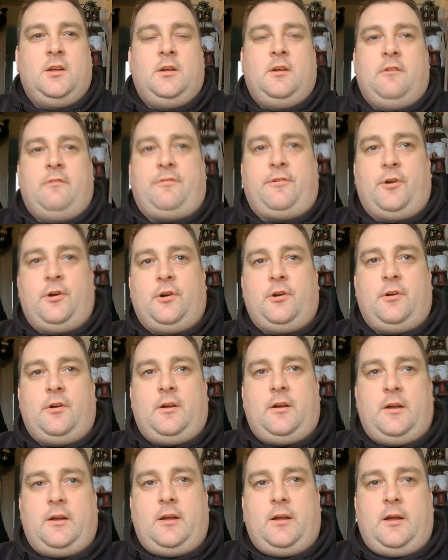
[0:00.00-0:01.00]
for
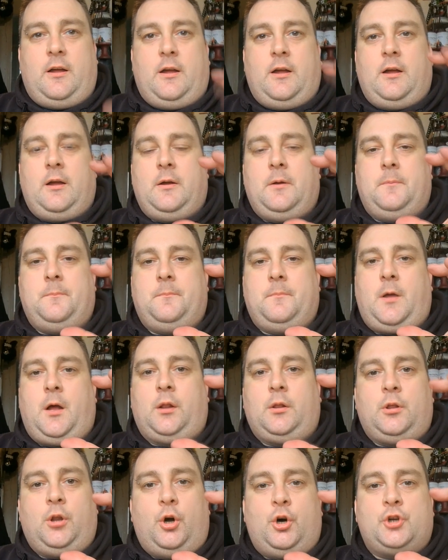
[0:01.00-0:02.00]
um, a
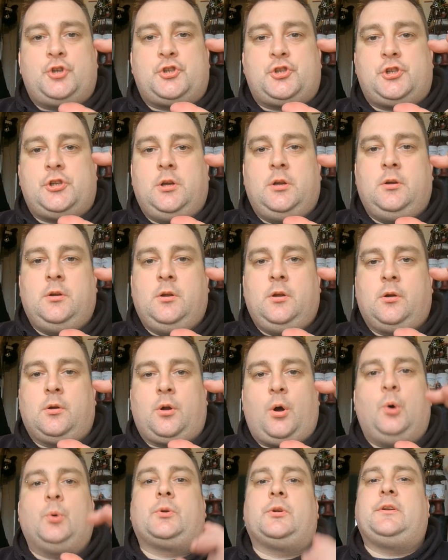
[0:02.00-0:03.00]
Lush
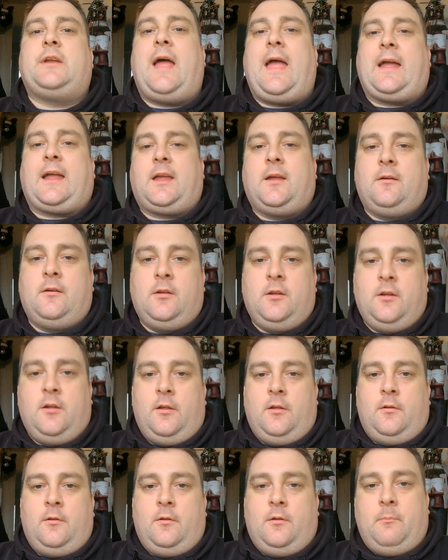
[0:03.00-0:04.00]
Golden Egg
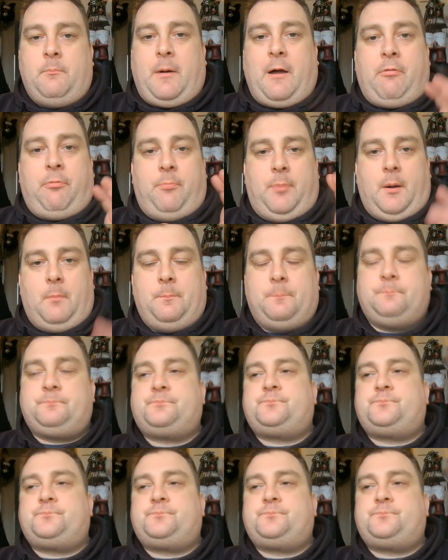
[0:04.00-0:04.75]
bath bomb.